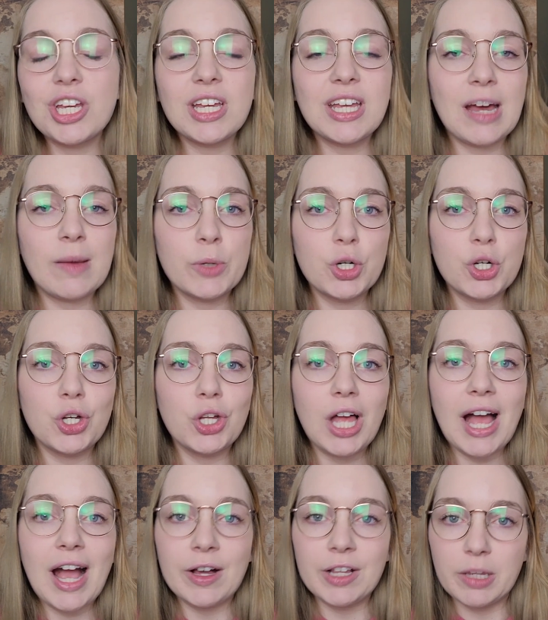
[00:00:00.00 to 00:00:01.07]
chemical
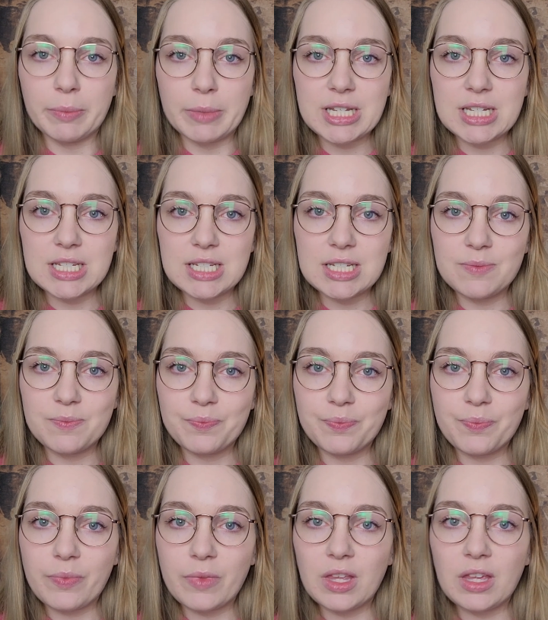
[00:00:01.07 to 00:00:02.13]
element?
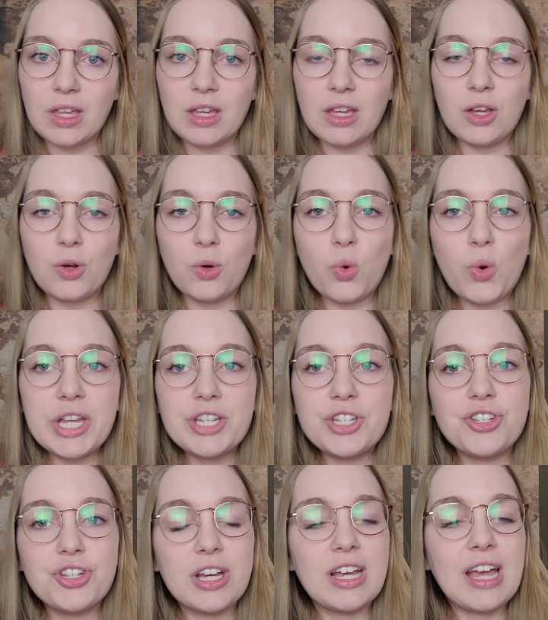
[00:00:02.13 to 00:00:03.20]

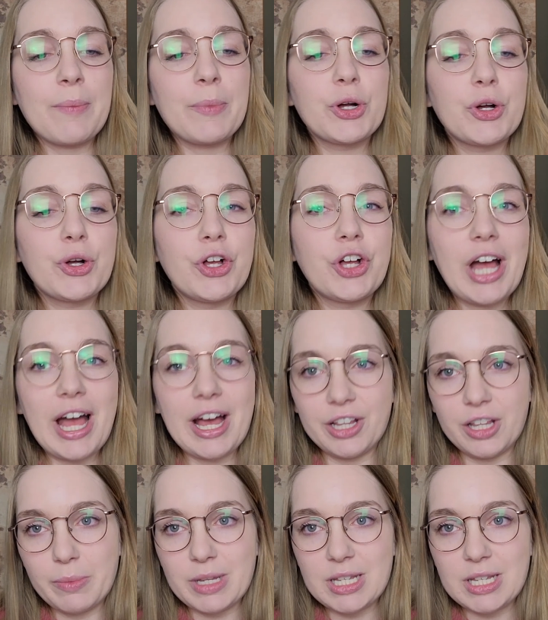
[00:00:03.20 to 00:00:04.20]
Which chemical element?